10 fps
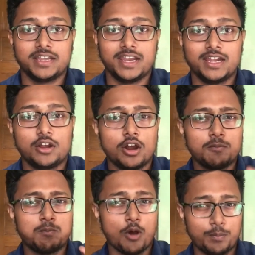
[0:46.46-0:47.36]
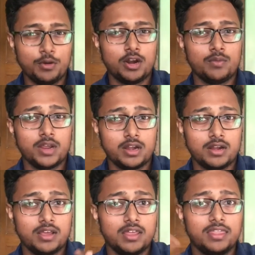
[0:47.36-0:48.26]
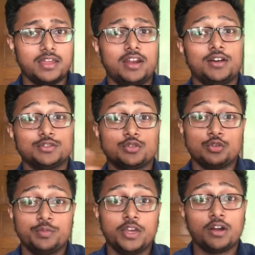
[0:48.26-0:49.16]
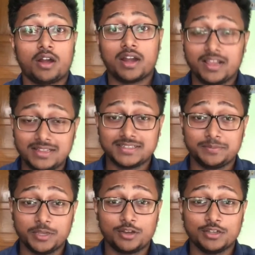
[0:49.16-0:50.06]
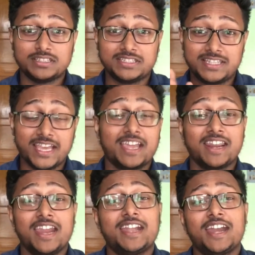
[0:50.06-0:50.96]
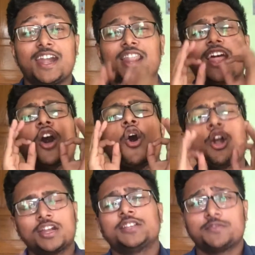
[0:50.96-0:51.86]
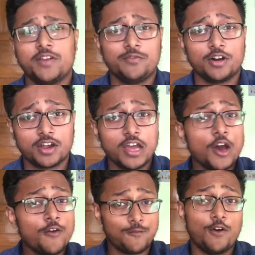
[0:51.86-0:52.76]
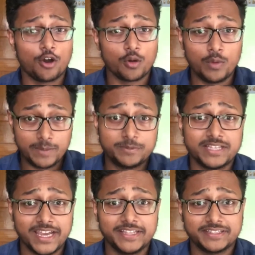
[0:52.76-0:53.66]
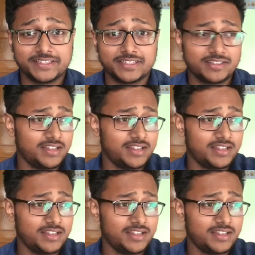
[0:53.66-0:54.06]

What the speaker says: it got popular when they announced Ruby on Rails because they created the hottest framework for websites,